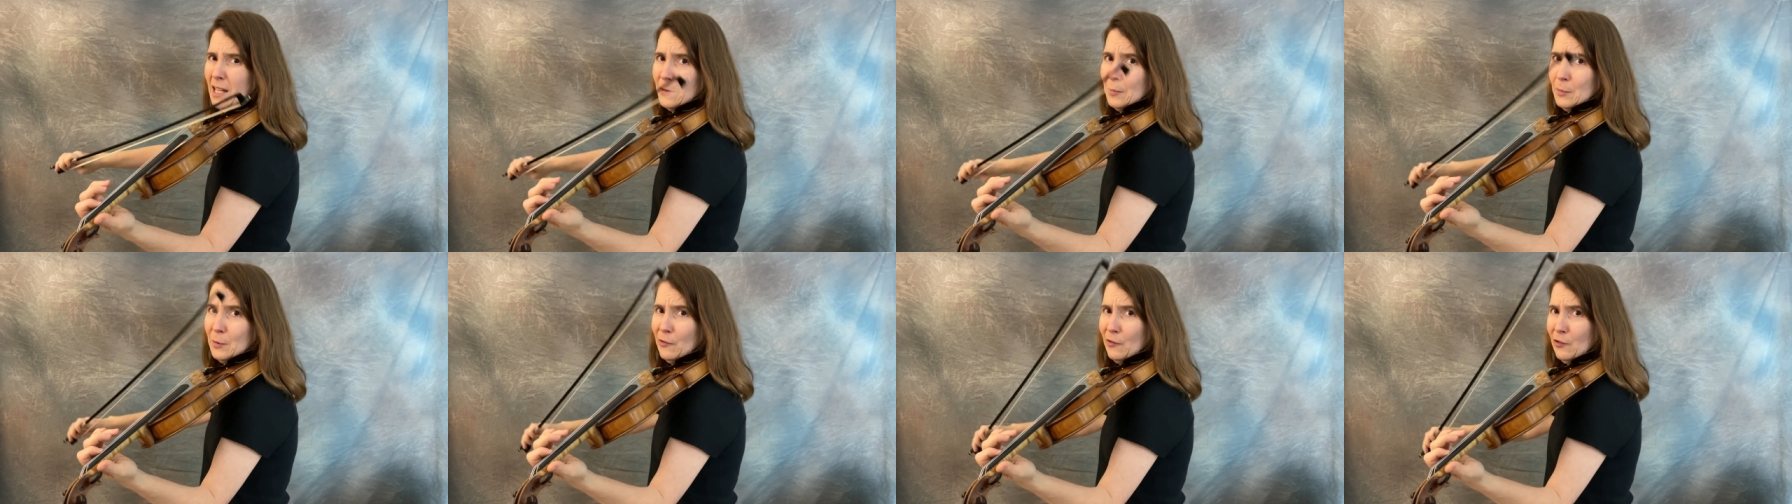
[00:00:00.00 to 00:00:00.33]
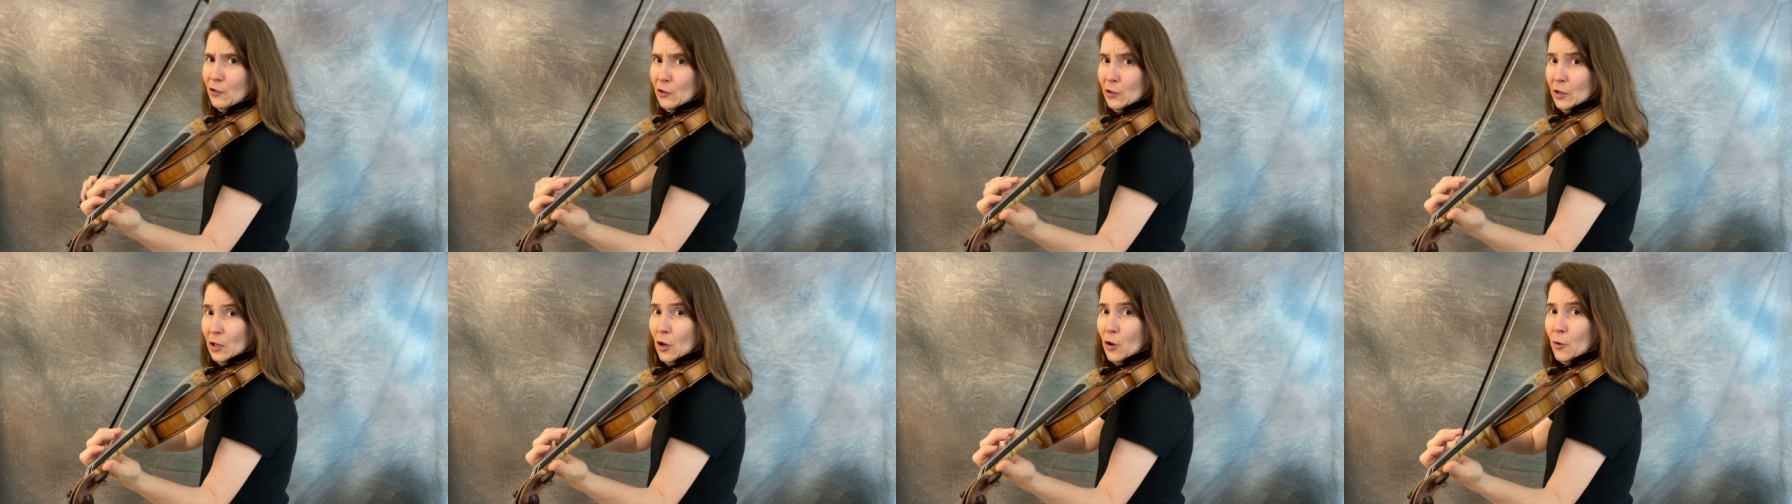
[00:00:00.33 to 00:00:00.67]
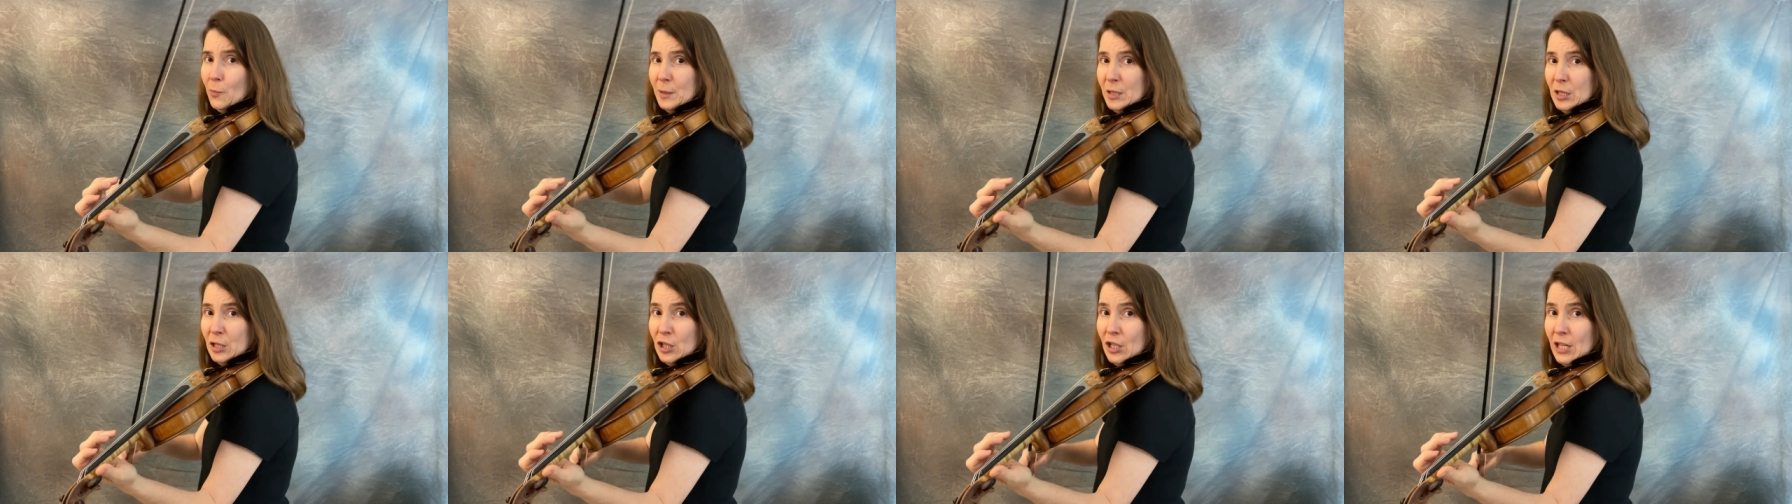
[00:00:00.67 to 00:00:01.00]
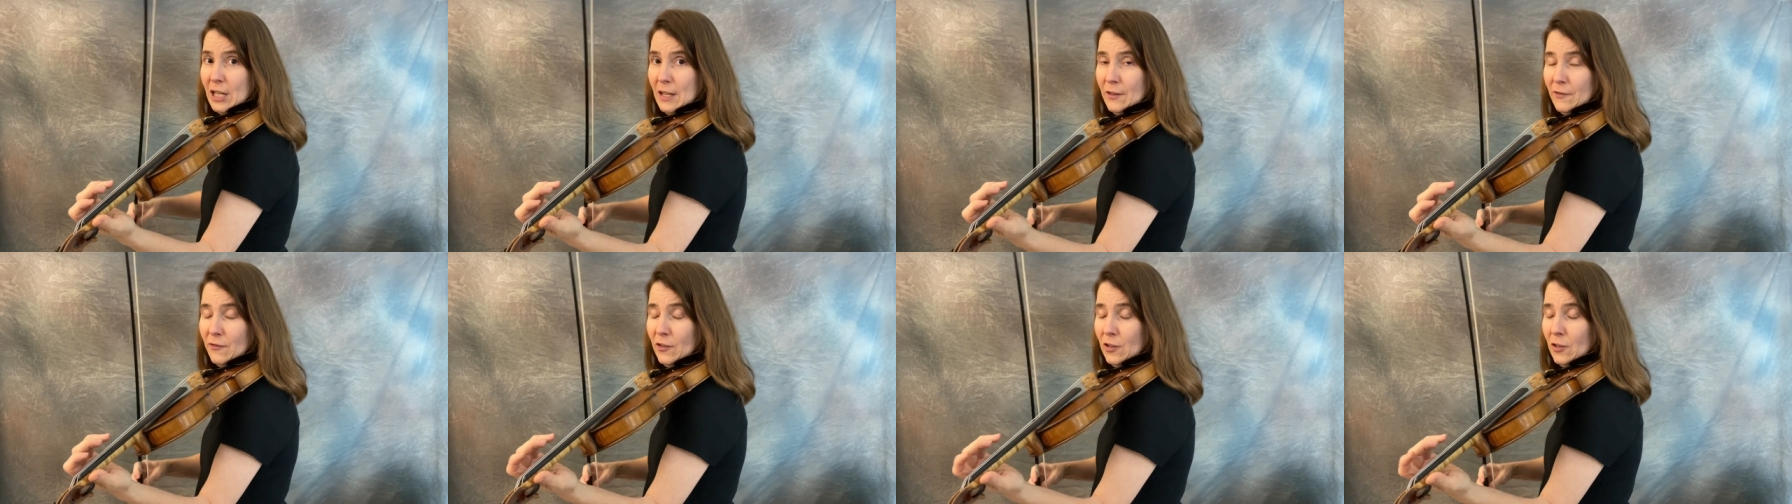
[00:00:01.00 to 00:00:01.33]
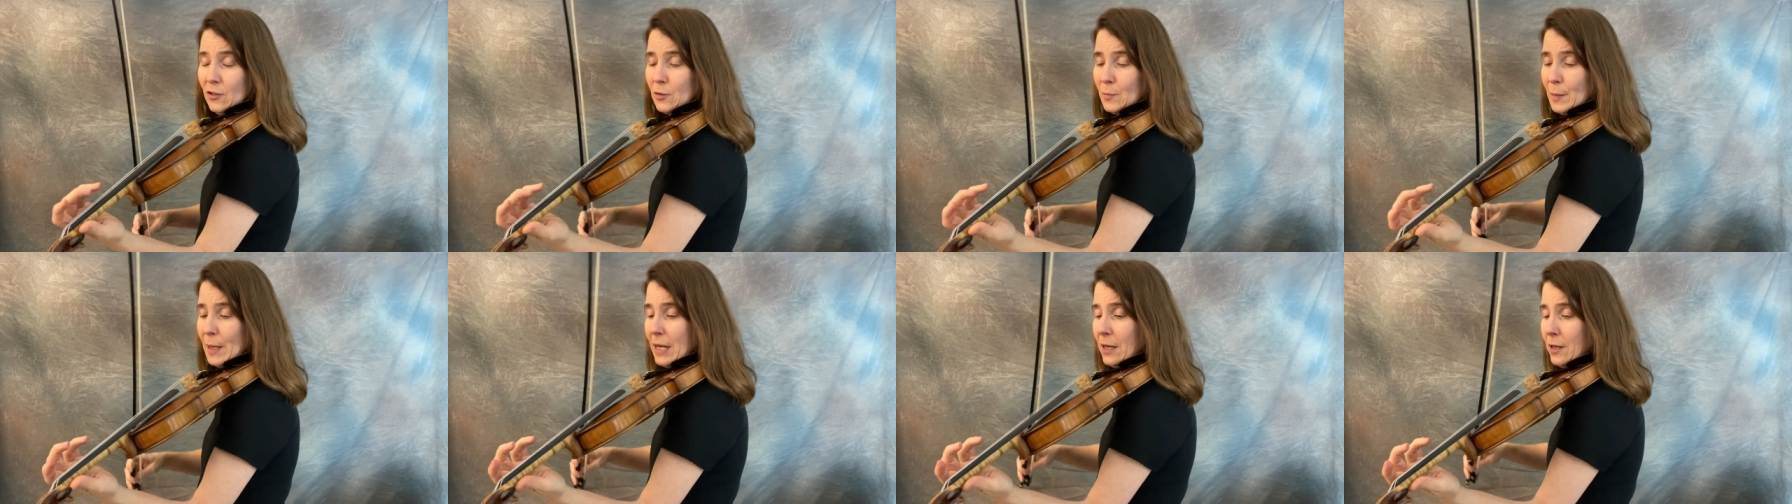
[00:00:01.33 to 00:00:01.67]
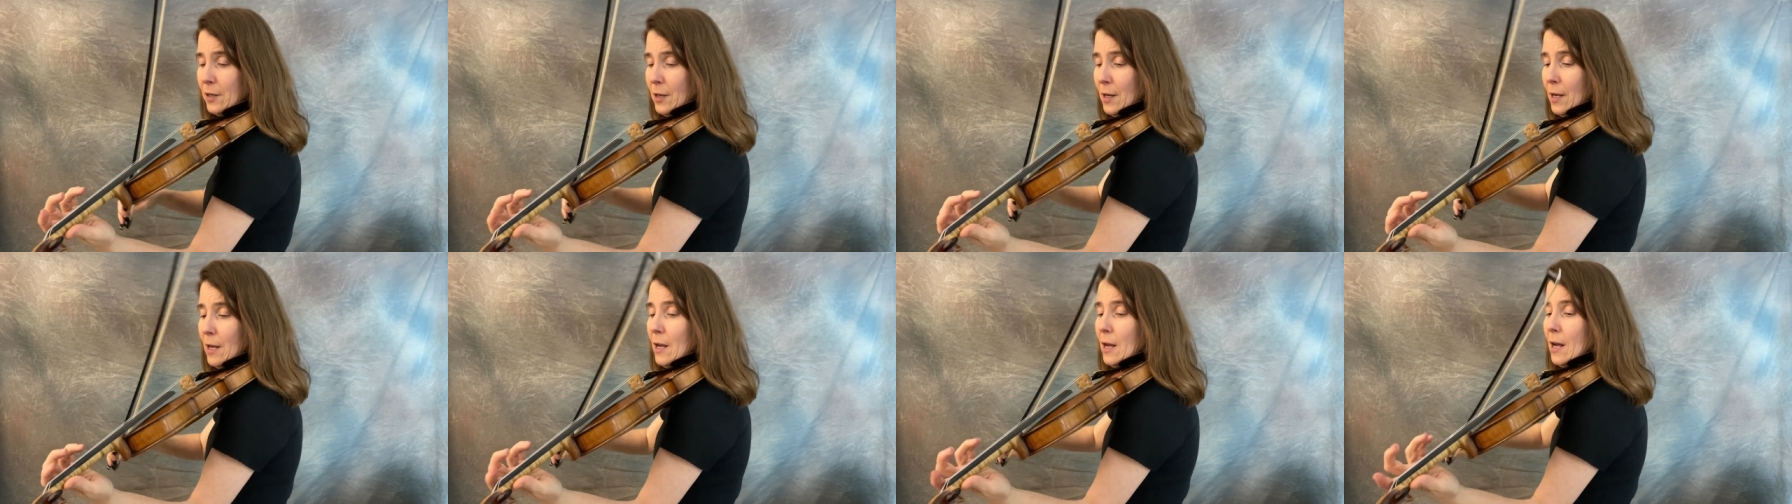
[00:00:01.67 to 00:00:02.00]
kind of prefer the open G, it feels
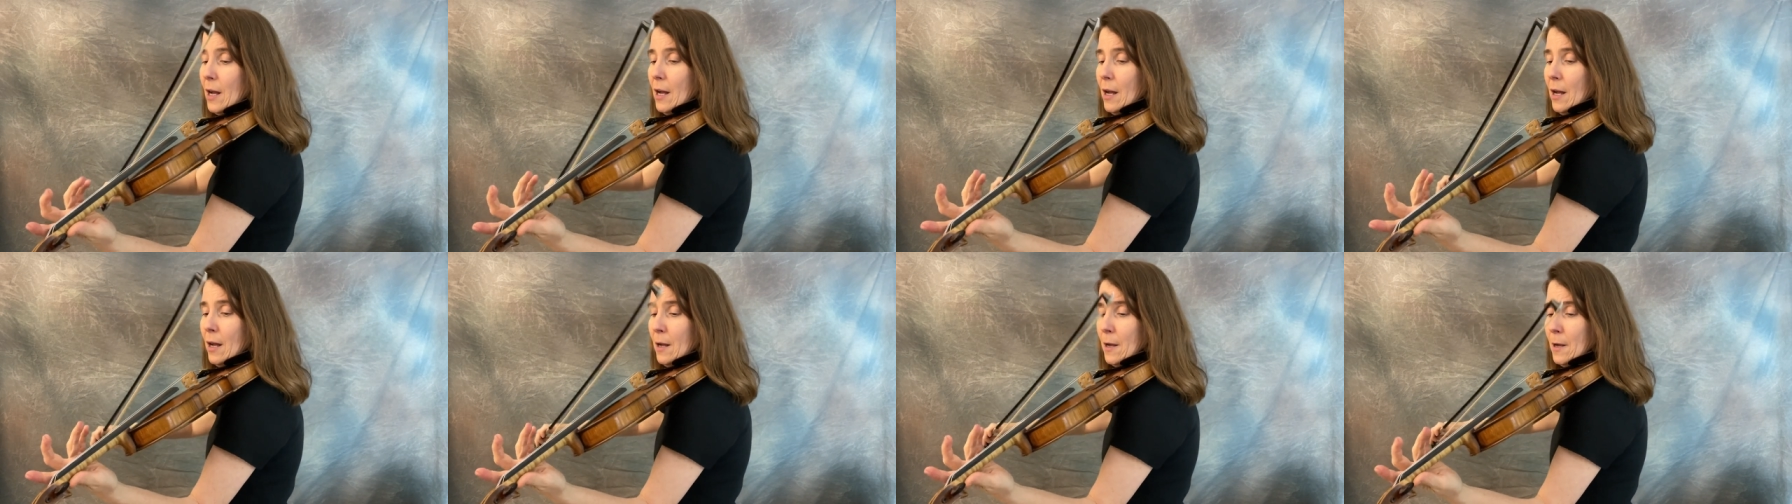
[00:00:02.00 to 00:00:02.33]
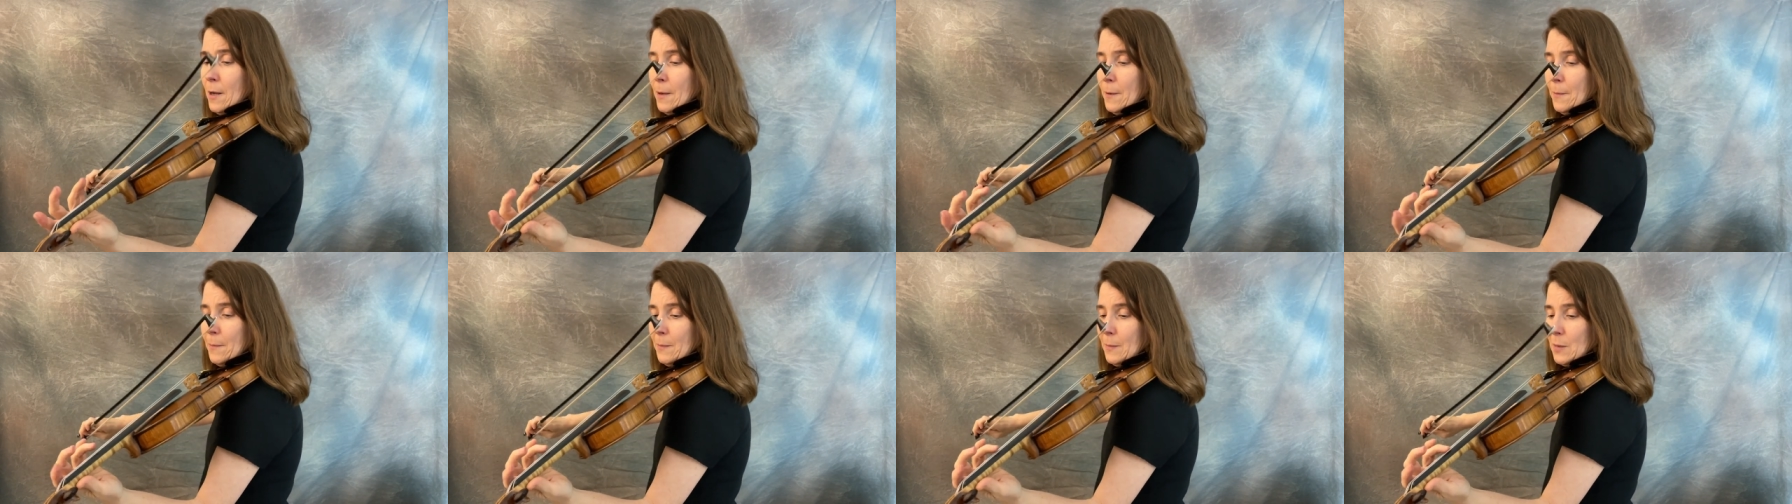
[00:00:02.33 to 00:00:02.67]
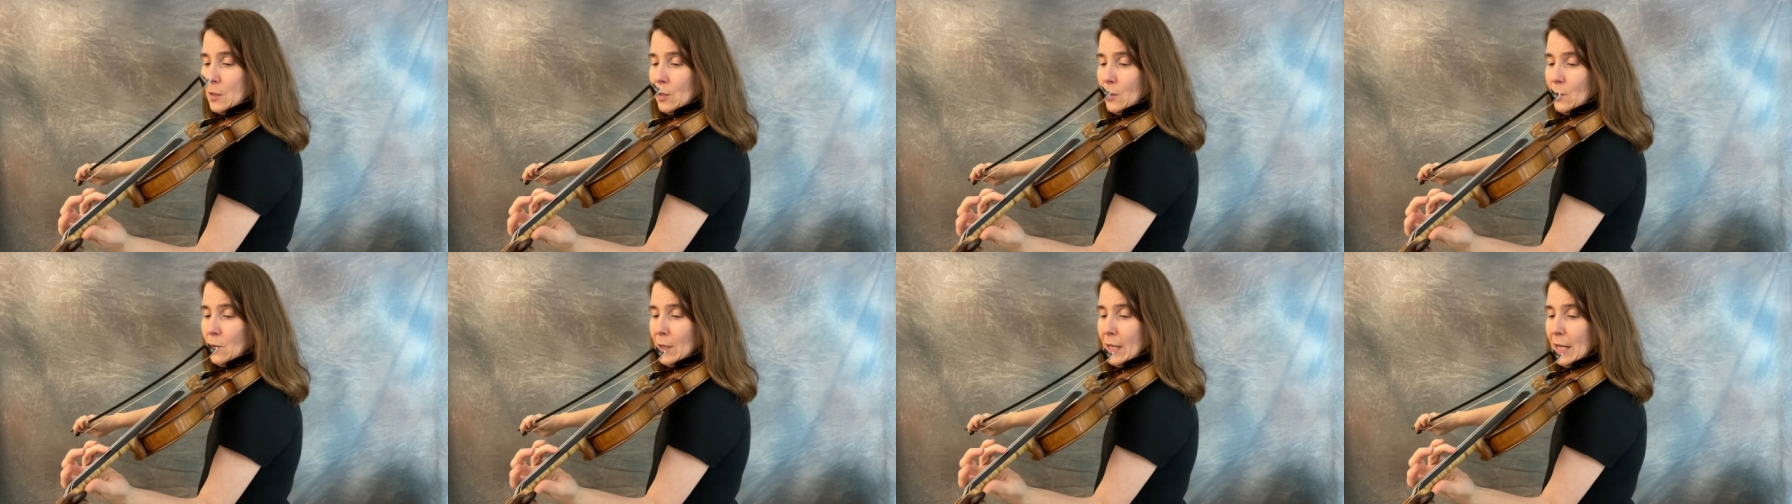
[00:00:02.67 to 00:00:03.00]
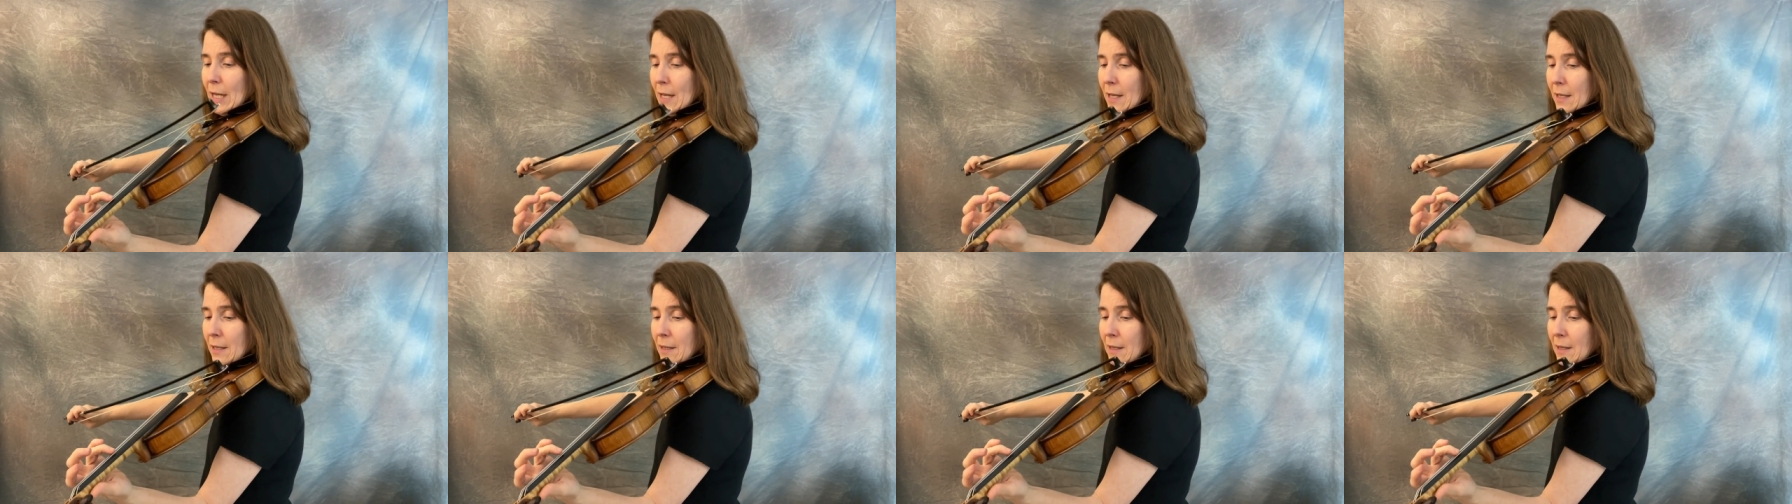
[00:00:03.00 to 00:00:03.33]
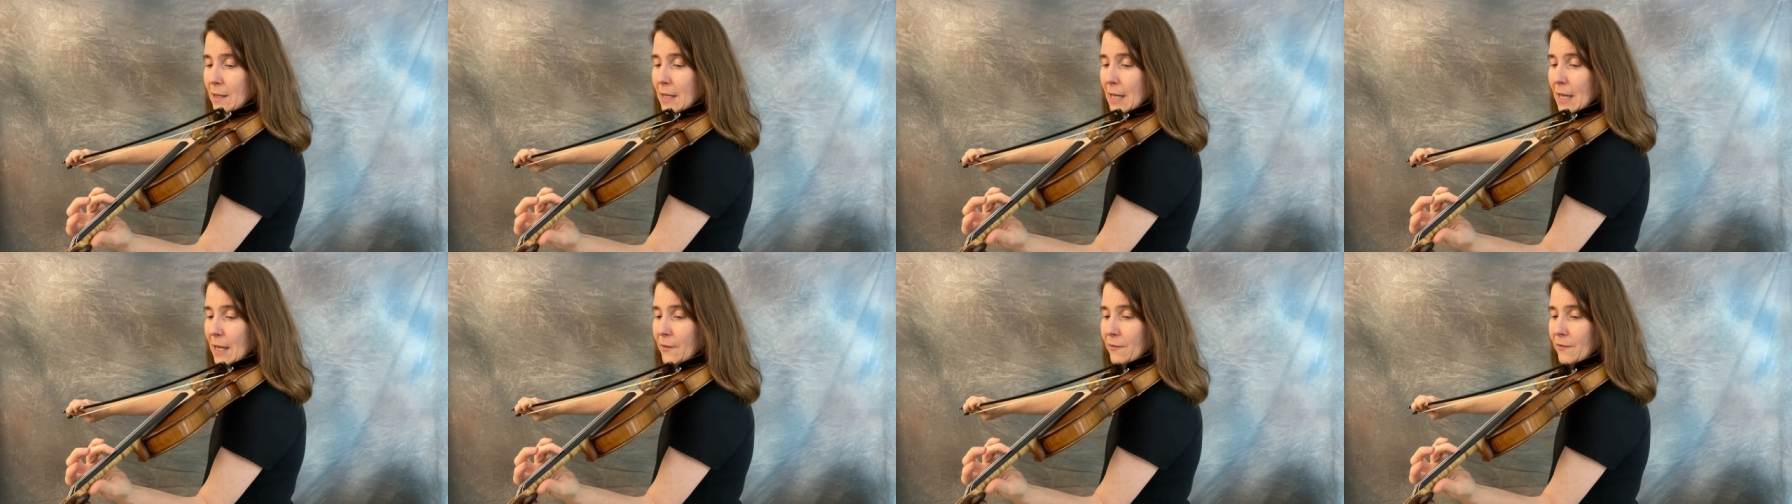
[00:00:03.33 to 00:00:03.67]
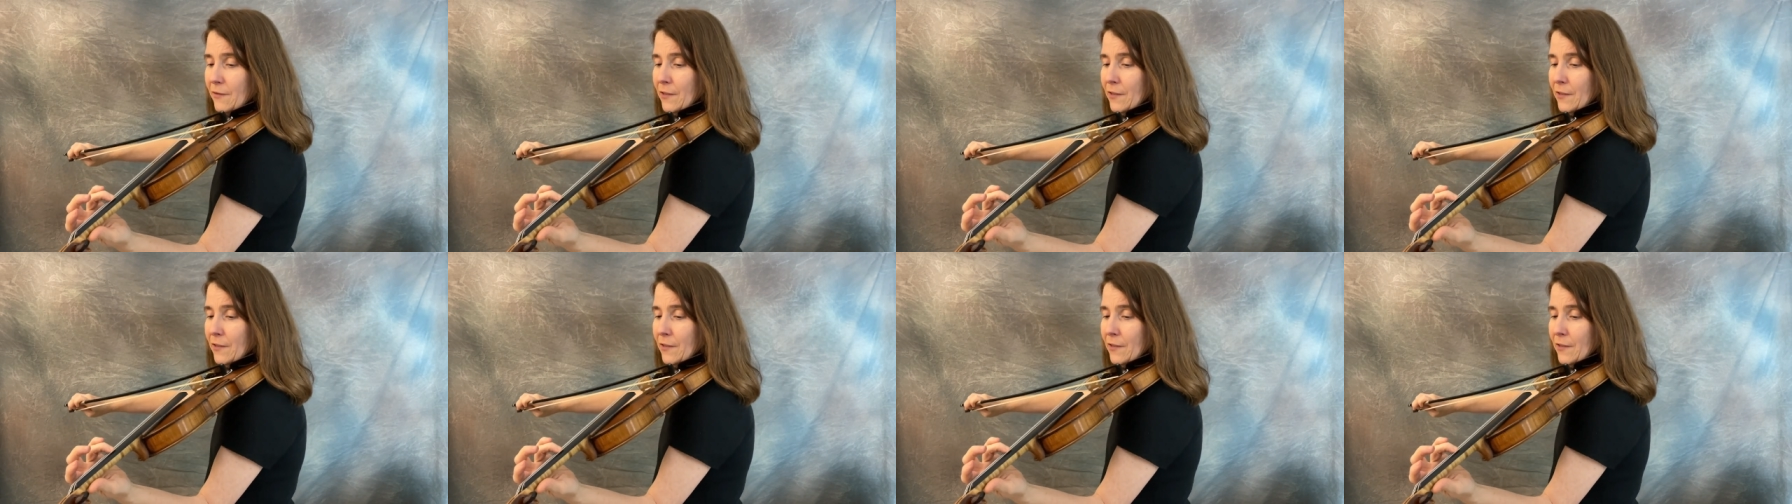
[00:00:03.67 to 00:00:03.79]
better. Um, so again, that